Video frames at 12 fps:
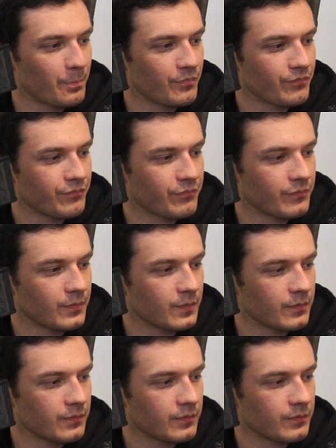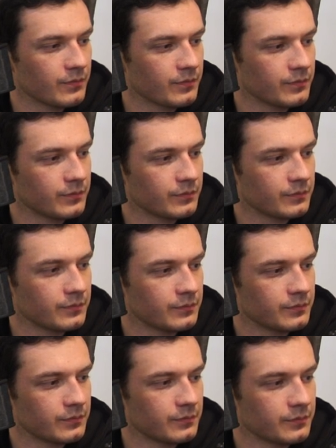
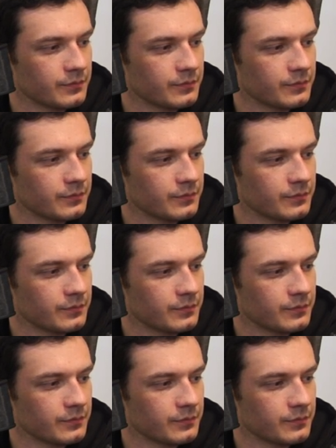(not speaking)